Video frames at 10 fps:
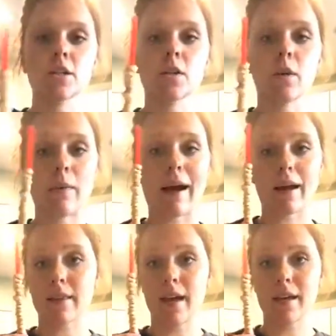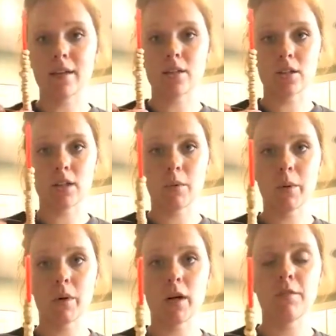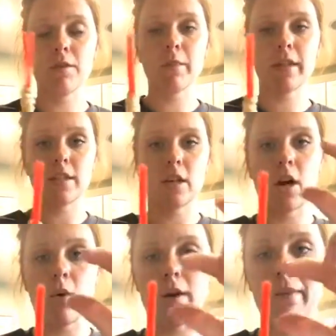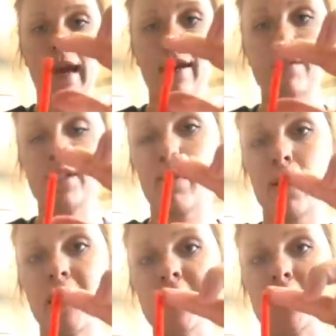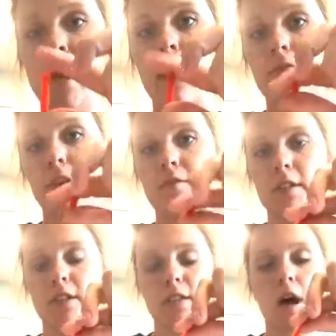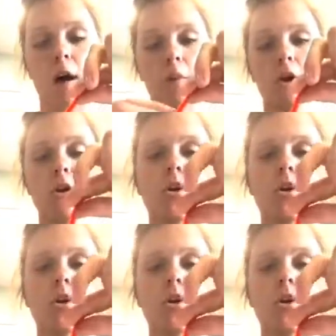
so we're back at the end just like we were a few minutes ago, and we have just about 1.5 inches left at the top.